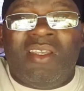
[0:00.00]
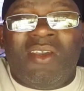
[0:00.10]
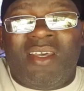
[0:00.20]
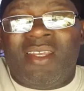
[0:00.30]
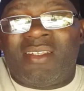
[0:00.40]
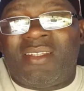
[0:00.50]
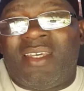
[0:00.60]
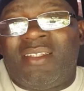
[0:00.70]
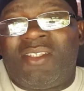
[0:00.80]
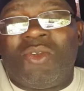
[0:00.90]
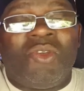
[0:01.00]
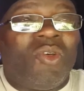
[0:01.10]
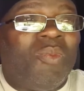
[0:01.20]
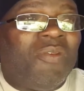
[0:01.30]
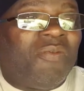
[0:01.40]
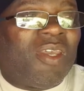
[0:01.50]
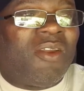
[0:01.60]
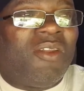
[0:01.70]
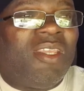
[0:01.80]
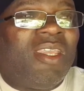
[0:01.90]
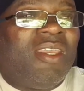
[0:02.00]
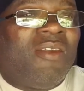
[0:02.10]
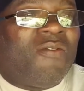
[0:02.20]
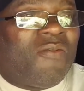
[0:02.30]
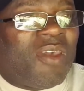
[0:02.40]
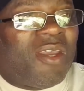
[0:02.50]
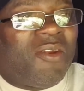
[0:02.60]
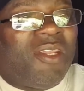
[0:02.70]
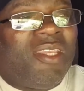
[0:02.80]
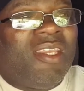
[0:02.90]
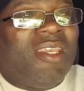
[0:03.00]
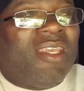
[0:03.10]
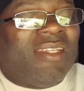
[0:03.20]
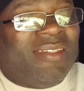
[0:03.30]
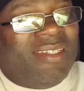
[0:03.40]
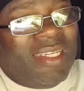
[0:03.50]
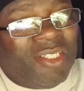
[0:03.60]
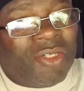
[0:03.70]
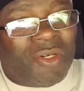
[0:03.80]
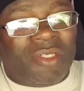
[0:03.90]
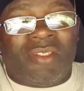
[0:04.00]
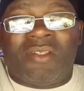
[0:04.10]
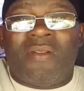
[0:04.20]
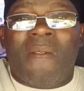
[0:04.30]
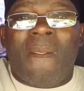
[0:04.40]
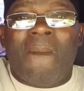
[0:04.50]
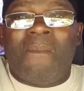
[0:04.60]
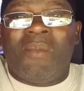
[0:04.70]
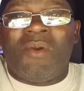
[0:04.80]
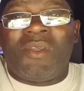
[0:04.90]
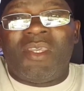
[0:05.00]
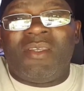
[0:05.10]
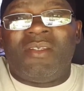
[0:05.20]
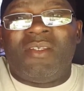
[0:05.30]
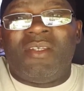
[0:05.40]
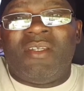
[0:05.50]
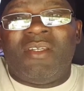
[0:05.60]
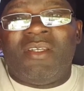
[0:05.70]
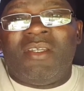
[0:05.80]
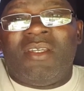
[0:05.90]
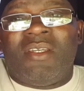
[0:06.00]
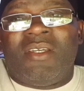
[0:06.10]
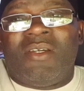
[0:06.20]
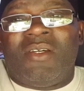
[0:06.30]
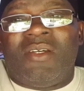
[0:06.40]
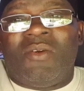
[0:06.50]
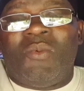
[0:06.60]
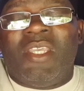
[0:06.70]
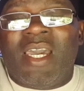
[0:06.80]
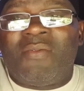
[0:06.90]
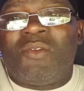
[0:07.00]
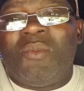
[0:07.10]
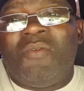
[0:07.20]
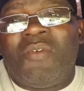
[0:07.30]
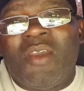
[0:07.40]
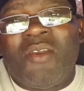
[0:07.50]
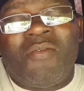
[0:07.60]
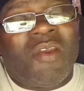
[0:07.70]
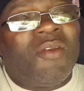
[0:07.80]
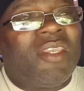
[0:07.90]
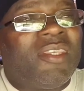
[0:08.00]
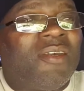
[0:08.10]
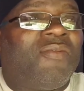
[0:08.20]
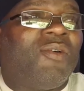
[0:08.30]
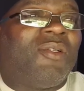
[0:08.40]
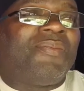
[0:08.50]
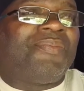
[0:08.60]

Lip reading: You understand? So it could be very, very dangerous. Okay? We have to be very, very careful.